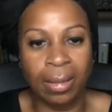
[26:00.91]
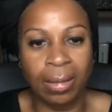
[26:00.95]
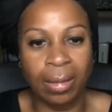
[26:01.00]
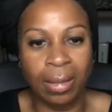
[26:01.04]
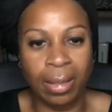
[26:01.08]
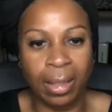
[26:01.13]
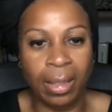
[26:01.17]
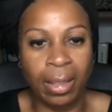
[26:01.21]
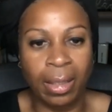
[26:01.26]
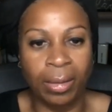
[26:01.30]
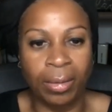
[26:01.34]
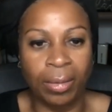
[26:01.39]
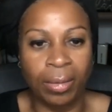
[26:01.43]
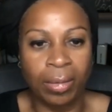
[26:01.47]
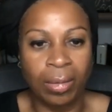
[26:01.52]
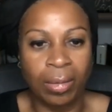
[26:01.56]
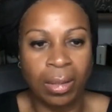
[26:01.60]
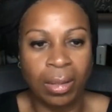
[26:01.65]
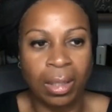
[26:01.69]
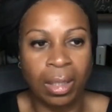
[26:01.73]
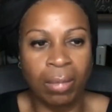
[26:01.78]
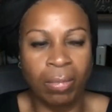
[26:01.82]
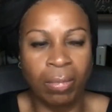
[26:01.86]
here,
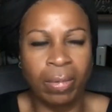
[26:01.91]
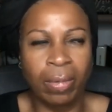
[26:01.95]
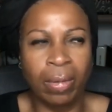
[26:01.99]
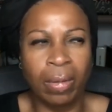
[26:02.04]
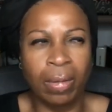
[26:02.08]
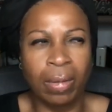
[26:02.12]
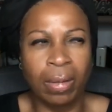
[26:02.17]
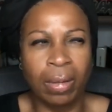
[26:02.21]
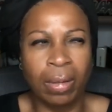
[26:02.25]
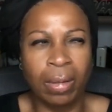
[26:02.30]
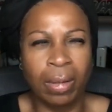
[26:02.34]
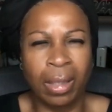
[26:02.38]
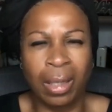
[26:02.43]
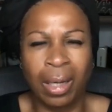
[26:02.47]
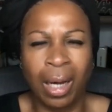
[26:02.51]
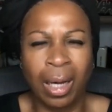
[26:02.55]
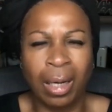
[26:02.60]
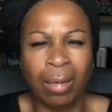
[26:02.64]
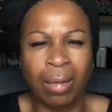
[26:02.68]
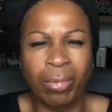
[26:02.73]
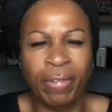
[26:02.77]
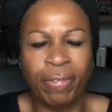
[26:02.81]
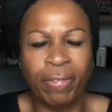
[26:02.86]
then
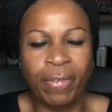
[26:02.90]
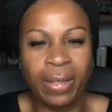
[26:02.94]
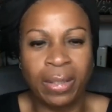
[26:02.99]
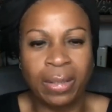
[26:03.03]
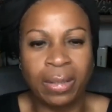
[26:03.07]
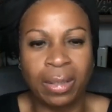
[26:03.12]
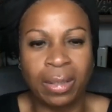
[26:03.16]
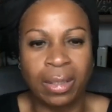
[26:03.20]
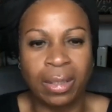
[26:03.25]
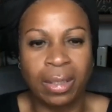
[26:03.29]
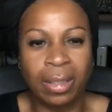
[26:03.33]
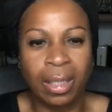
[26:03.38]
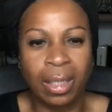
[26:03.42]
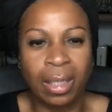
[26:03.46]
how do we fix it?